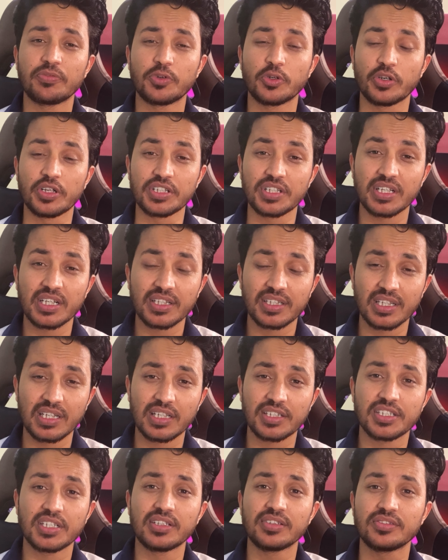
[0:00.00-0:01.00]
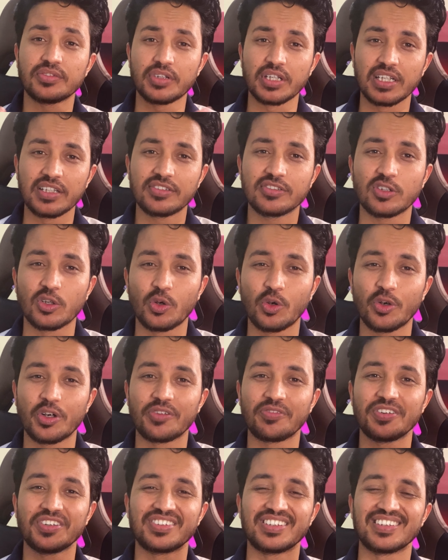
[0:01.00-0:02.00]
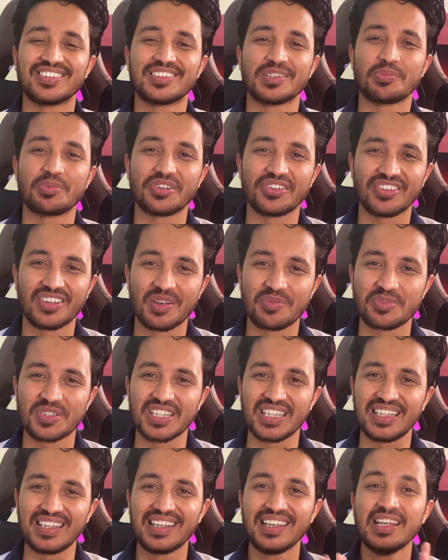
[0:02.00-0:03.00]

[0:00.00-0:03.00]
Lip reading: if your internet connection is really slow or if it's just a perception.